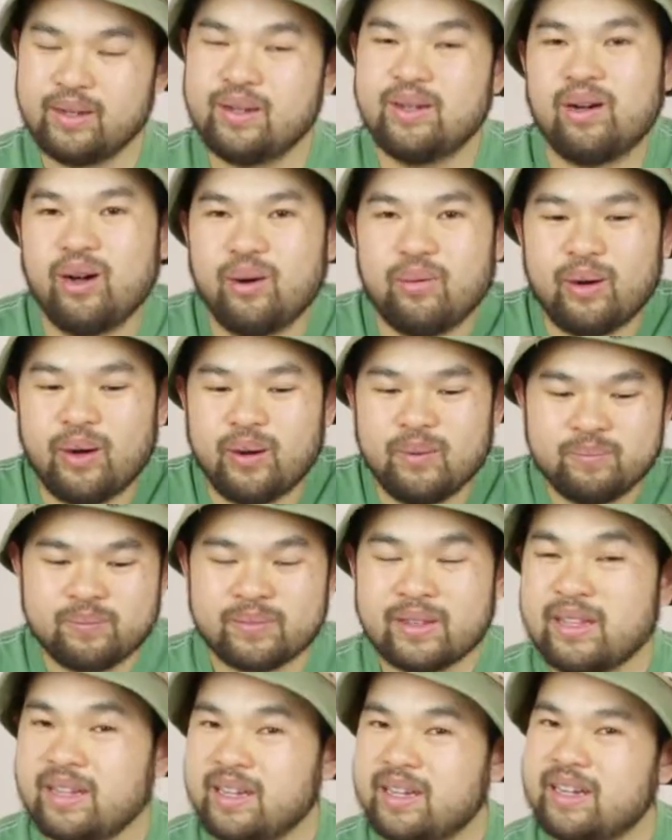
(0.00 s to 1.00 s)
Oh well,
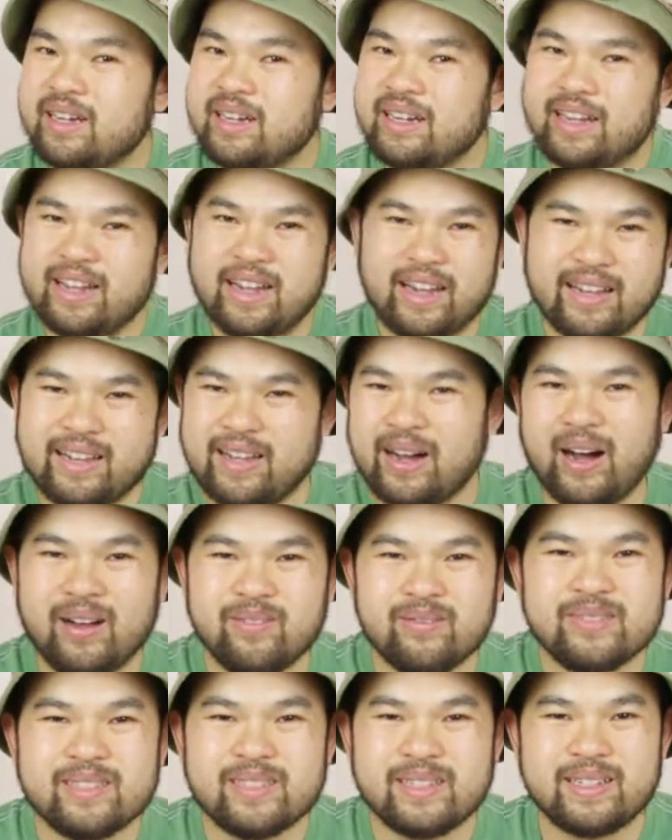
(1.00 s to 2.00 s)
here
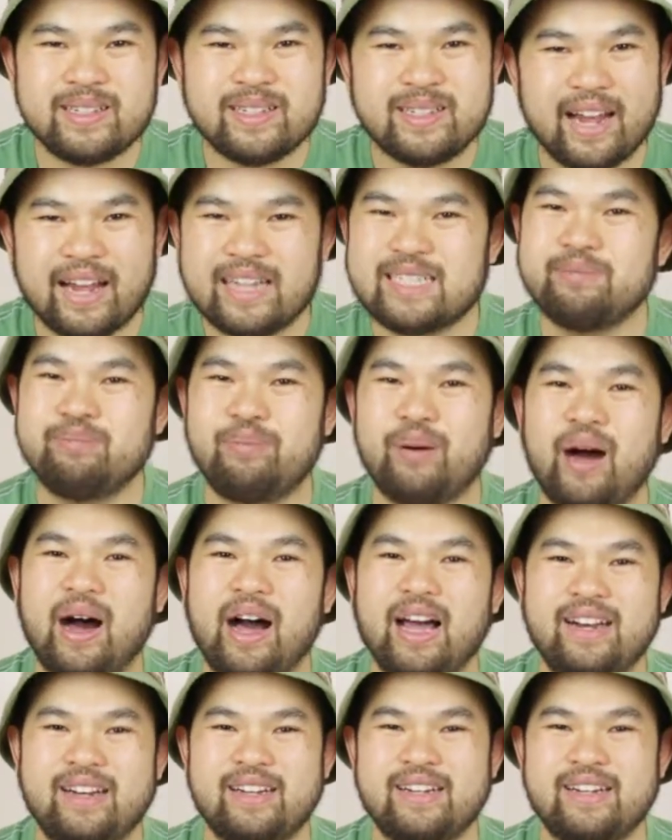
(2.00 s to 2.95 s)
comes the next part.